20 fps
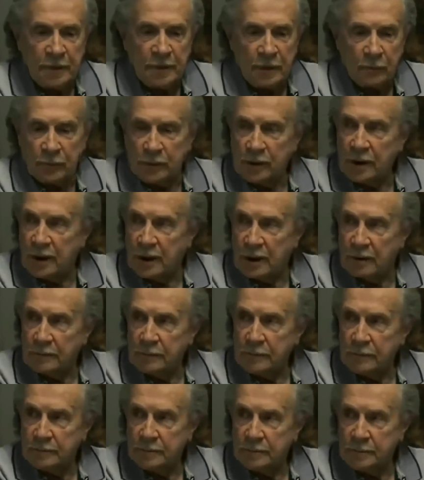that we
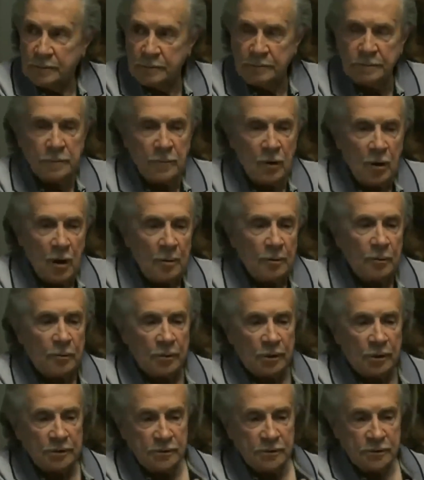have
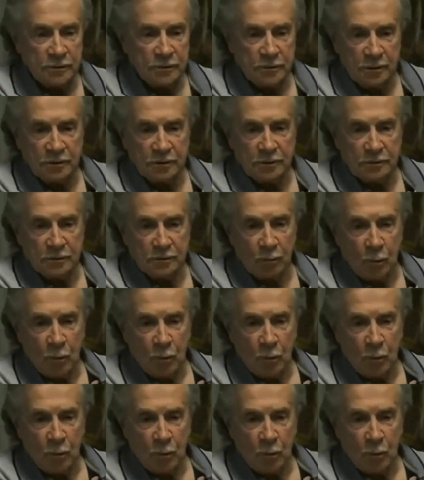operates this